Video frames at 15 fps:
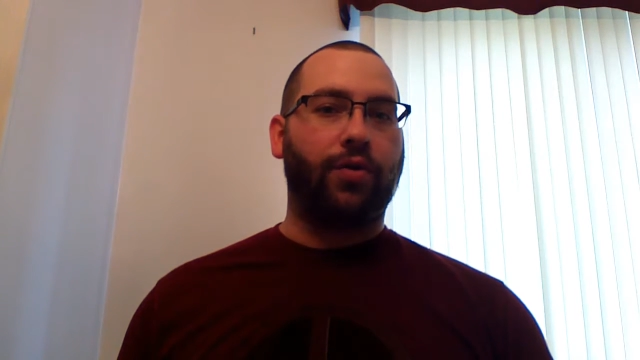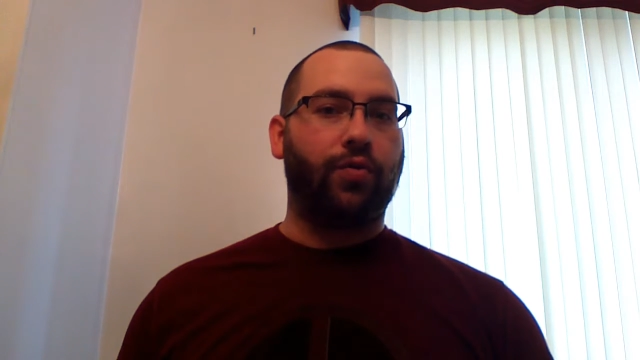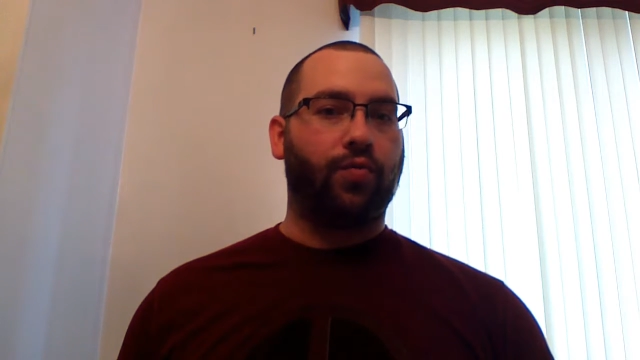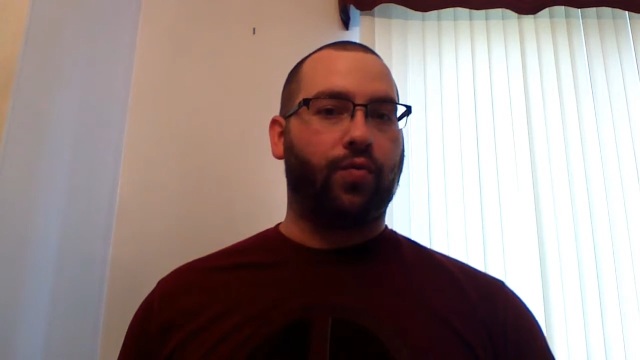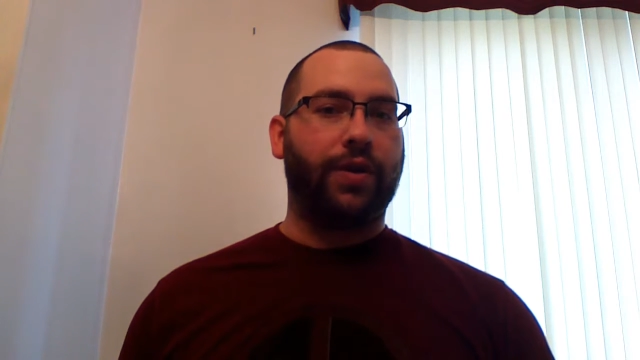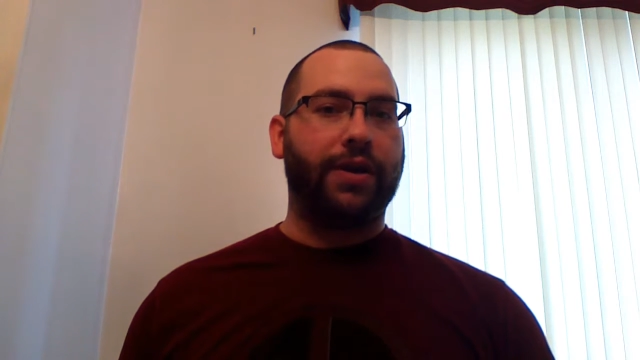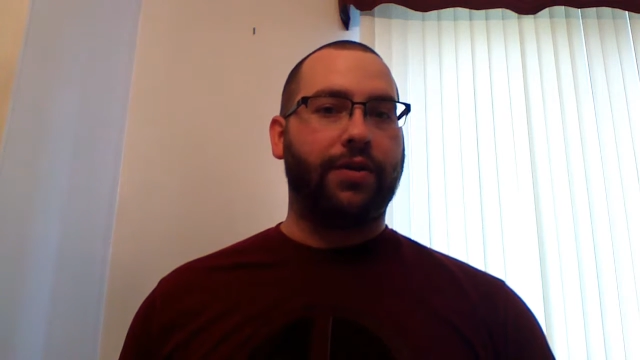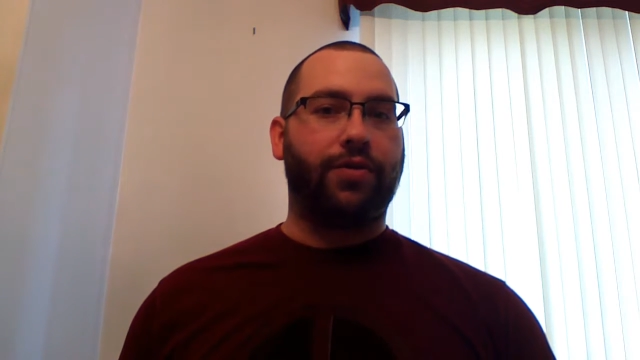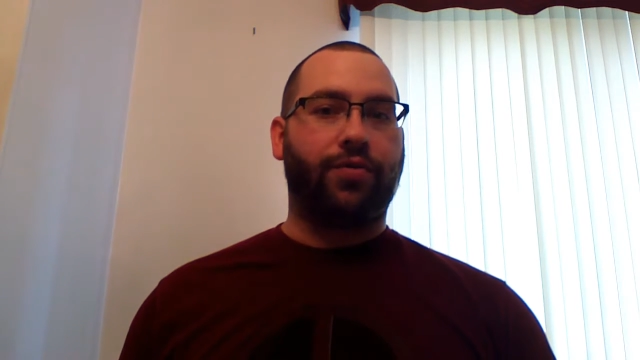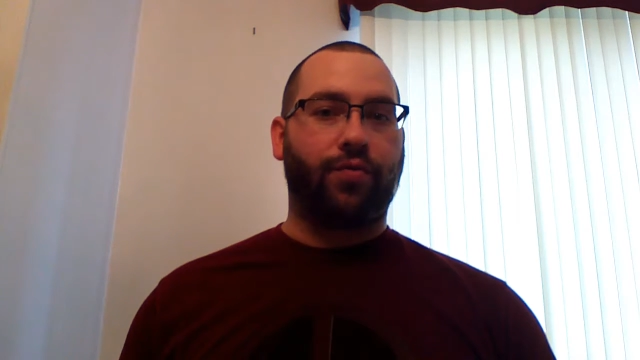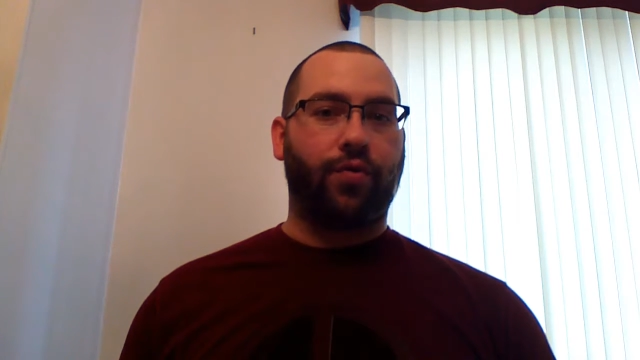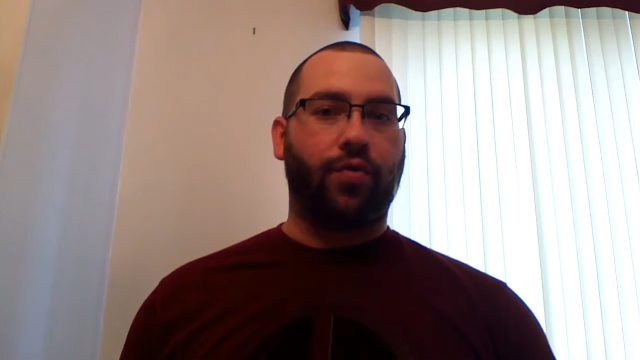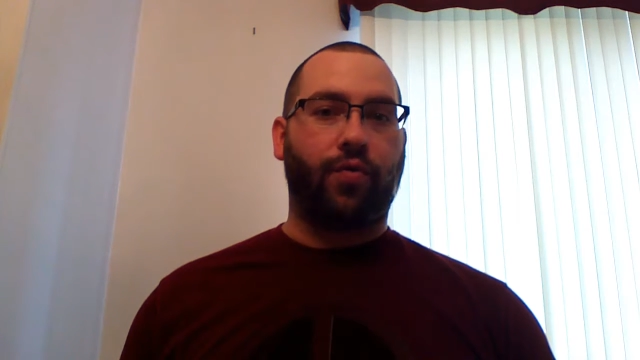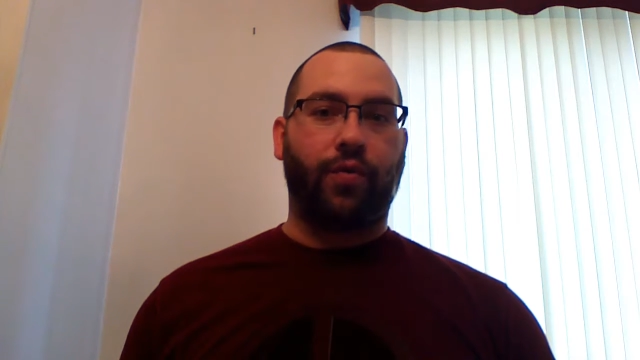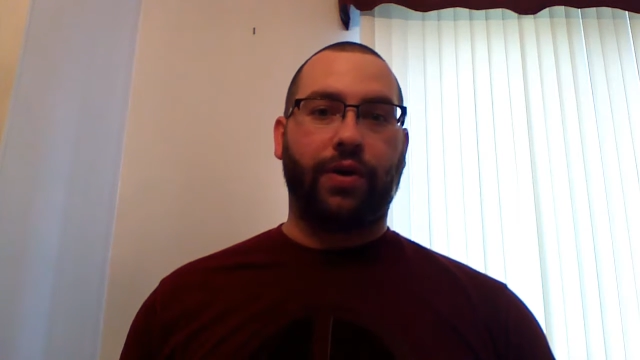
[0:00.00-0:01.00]
you read
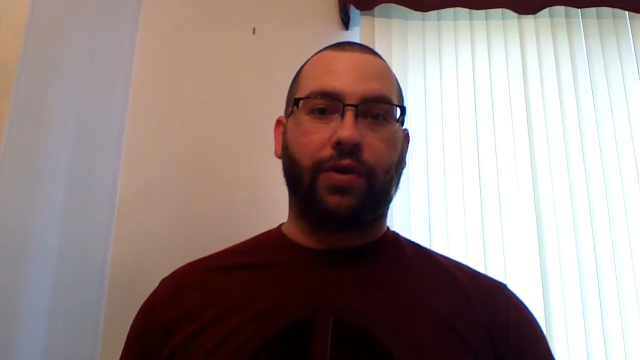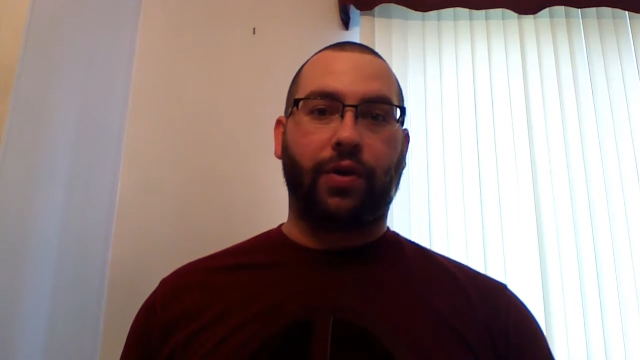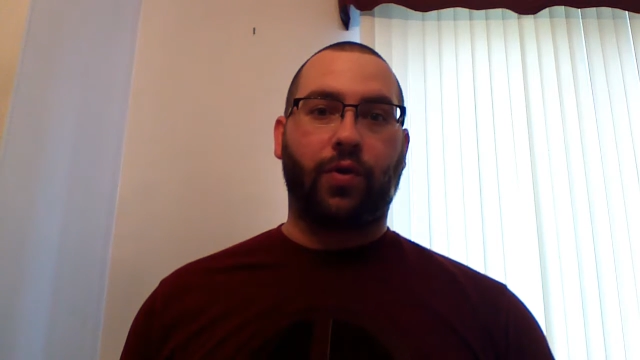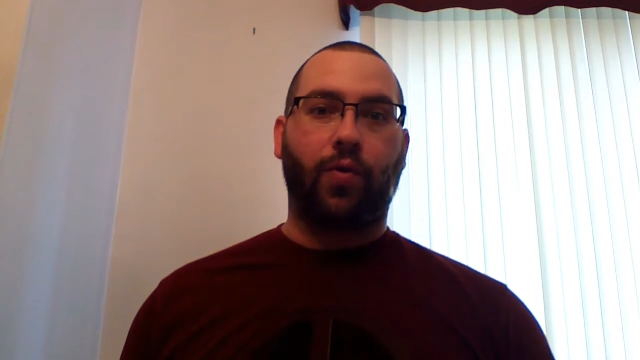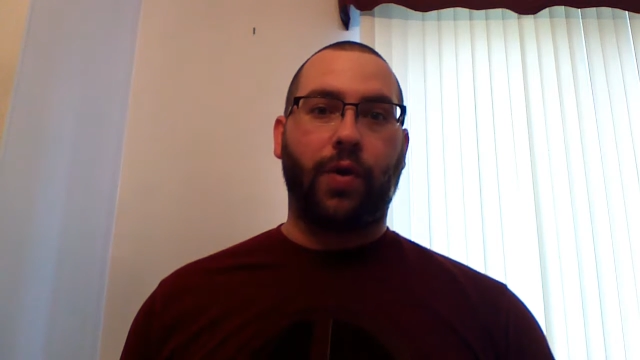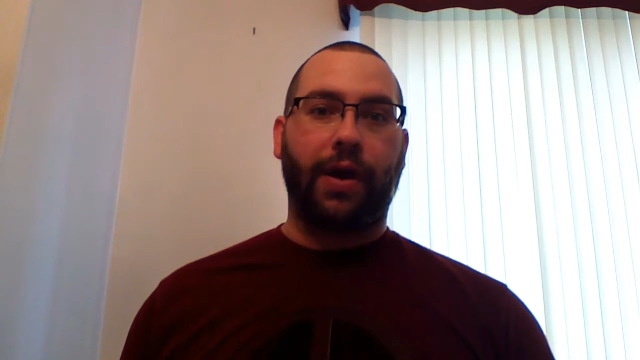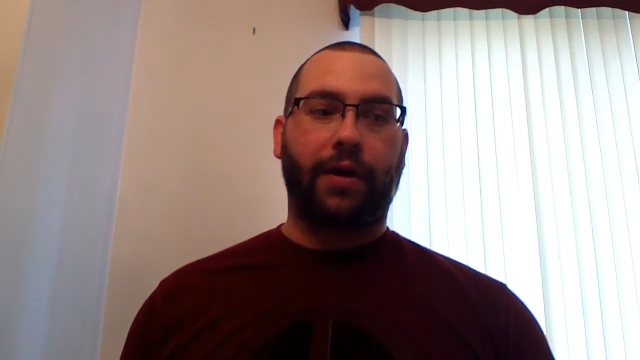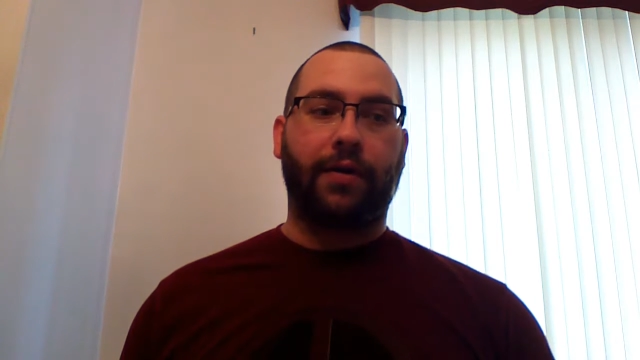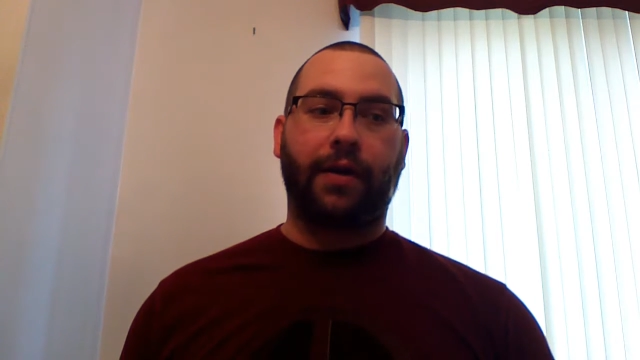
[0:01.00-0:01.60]
through it really quick.